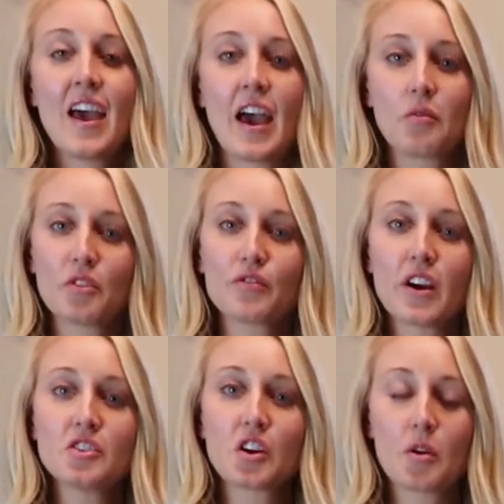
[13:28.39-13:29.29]
At
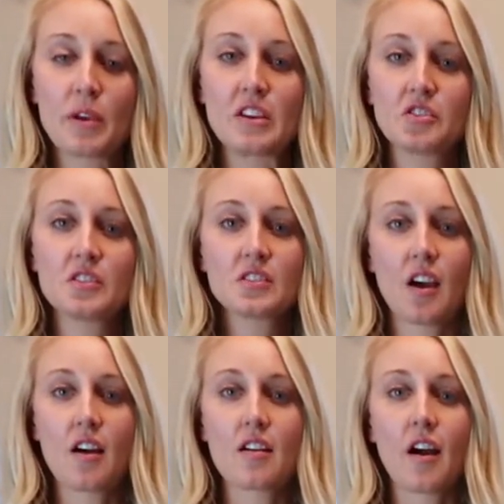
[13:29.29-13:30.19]
Refresh, our patients
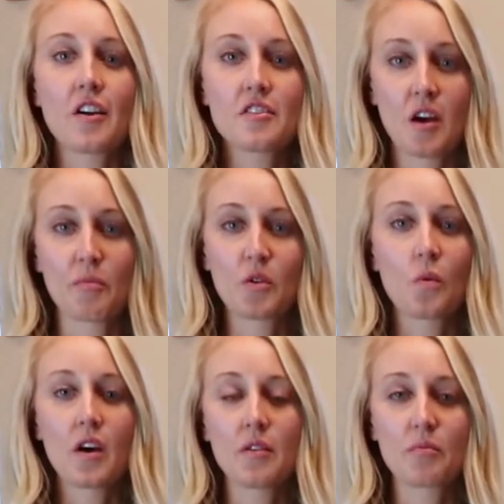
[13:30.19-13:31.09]
are our number
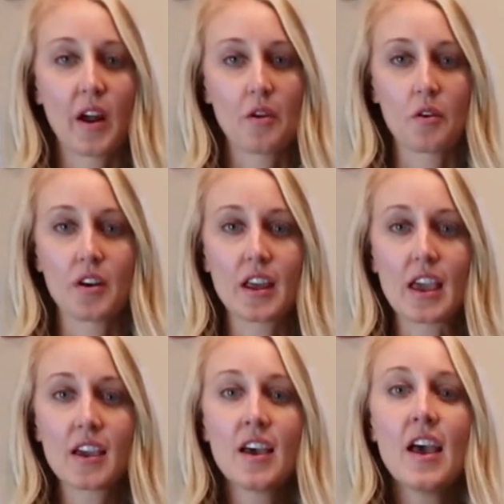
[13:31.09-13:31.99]
one
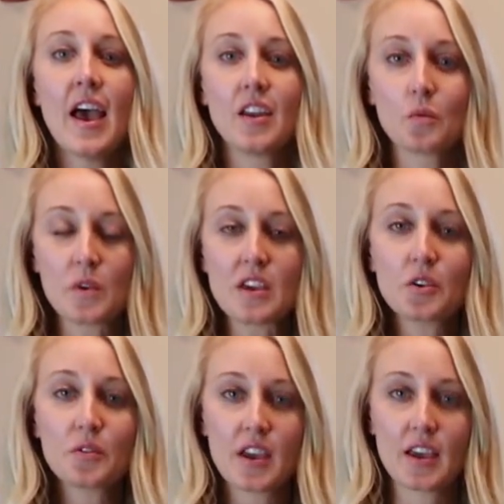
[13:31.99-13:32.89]
priority, and we
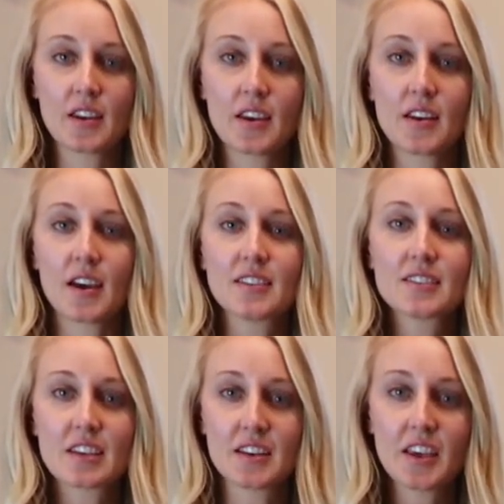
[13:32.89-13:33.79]
created a
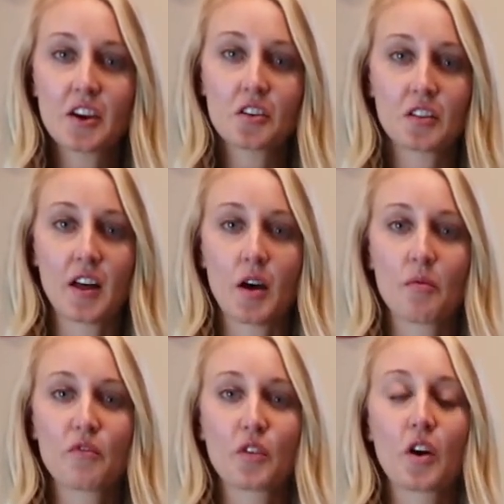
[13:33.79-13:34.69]
skincare
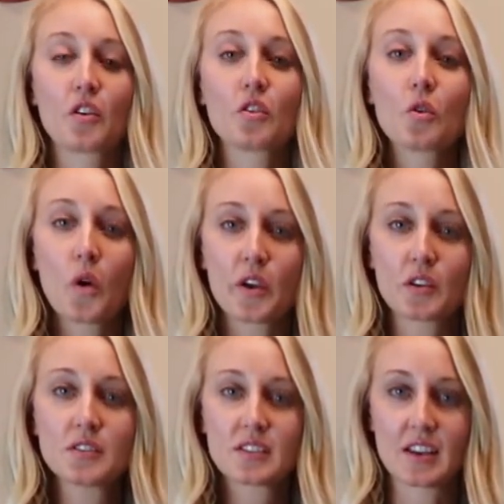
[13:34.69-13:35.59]
club for our
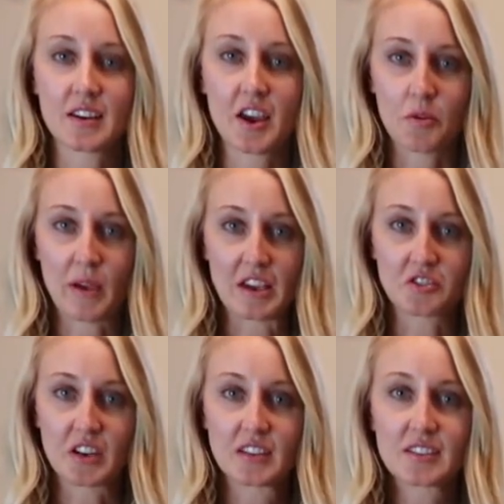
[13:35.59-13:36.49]
loyal skincare
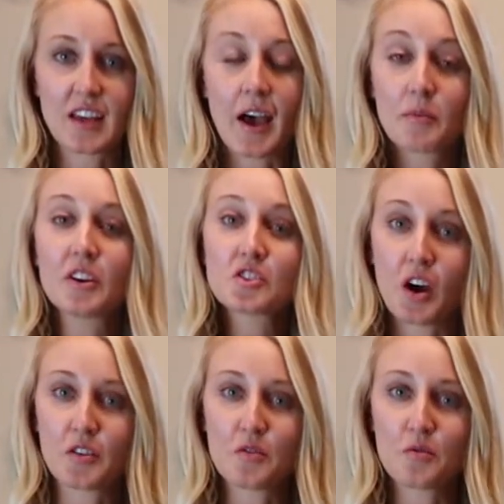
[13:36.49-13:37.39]
patients. I'm going to
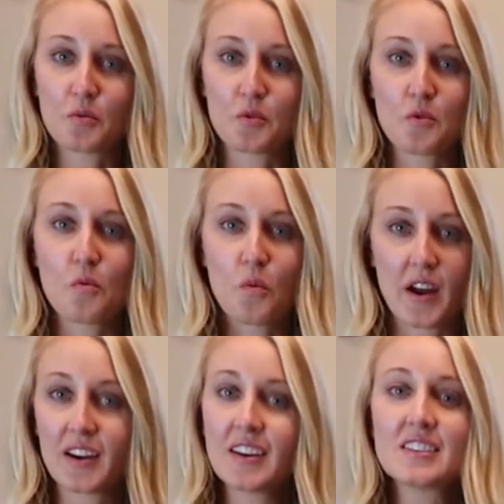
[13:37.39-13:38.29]
talk you through
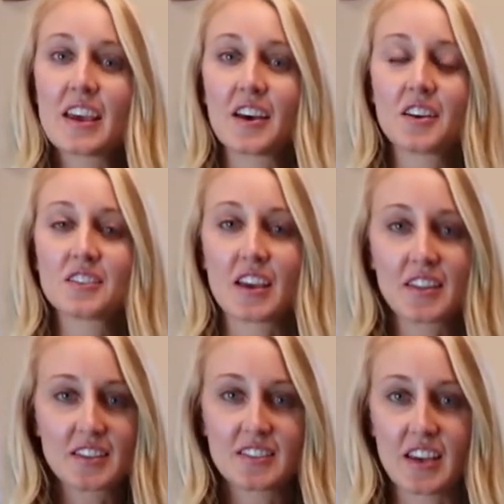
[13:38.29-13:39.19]
what it entails
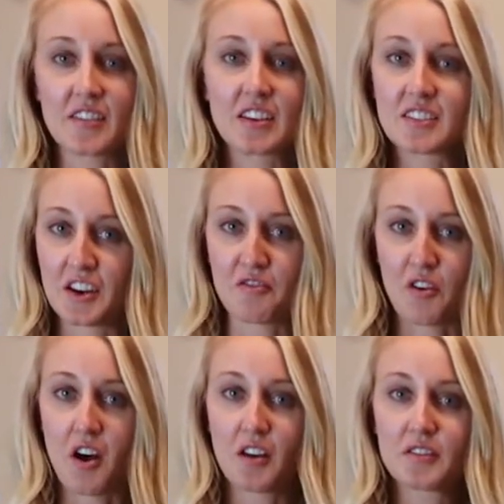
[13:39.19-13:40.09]
and the savings it
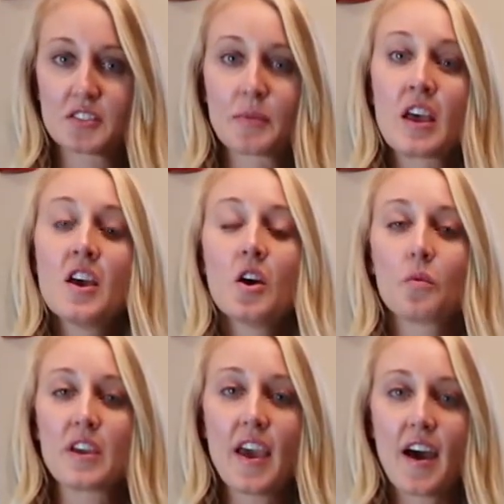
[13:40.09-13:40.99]
involves.
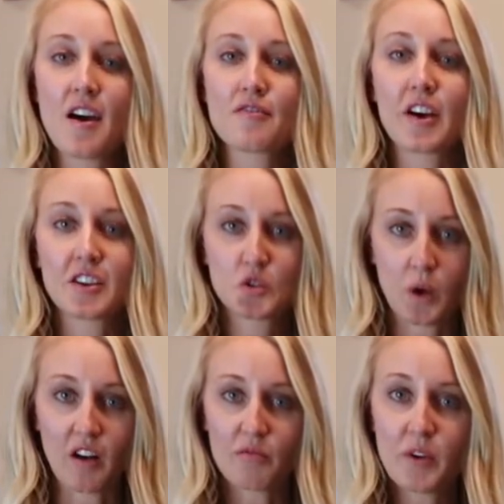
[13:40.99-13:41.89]
We have a
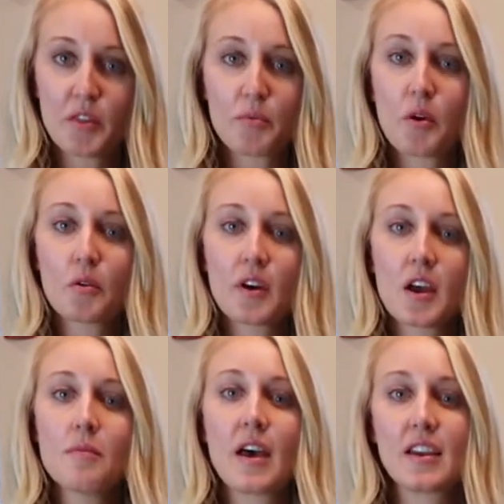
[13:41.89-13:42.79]
12-month
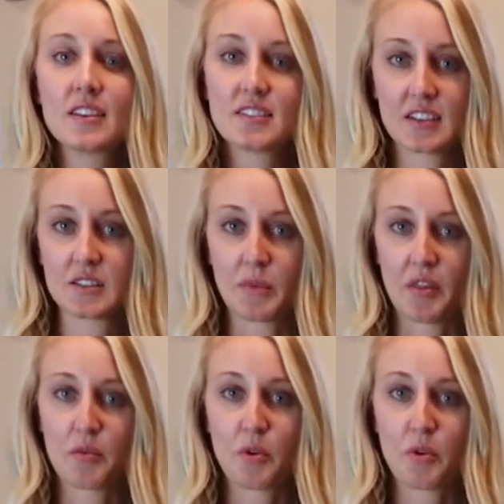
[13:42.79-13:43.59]
program and a 6-month